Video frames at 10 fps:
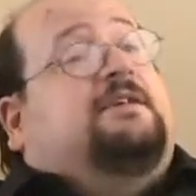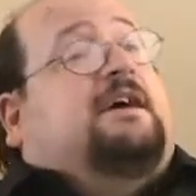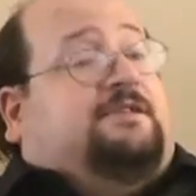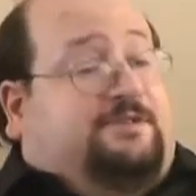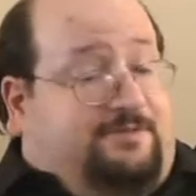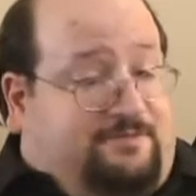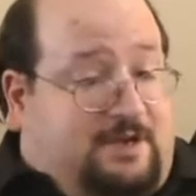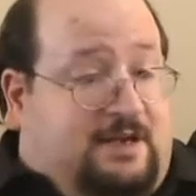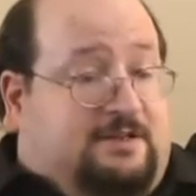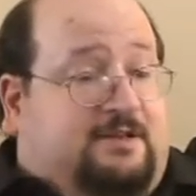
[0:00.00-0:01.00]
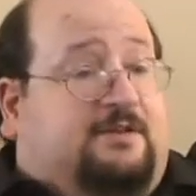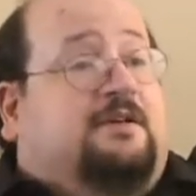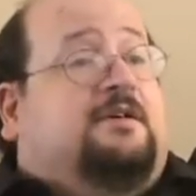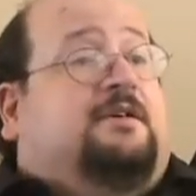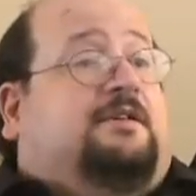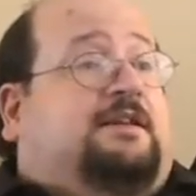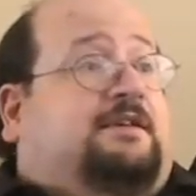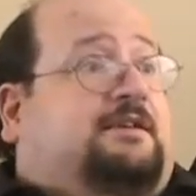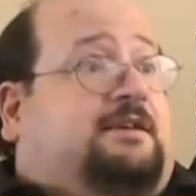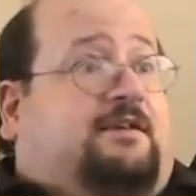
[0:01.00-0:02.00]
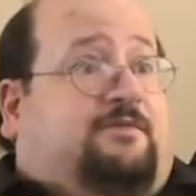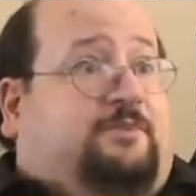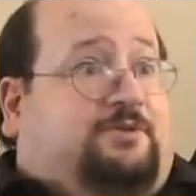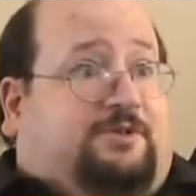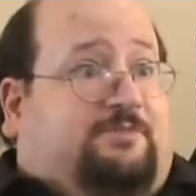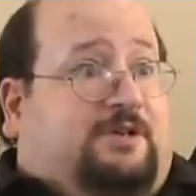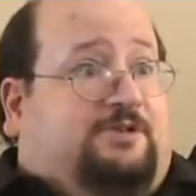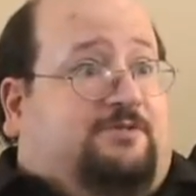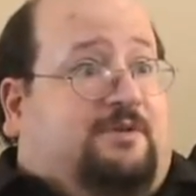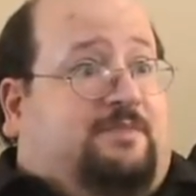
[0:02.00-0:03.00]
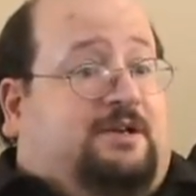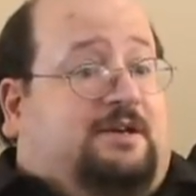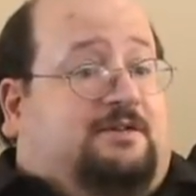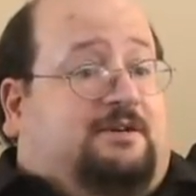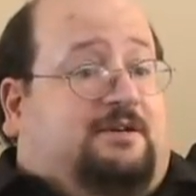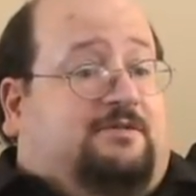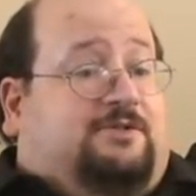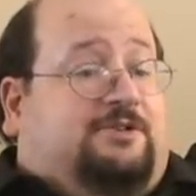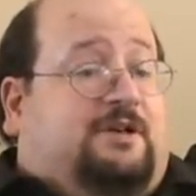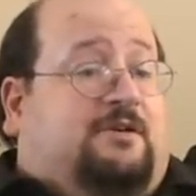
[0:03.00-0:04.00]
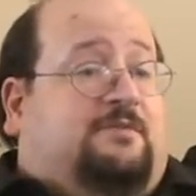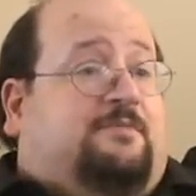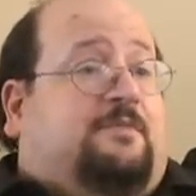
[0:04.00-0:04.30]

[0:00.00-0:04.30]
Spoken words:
Yes, I did. They didn't have a music major at Manhattan College, no.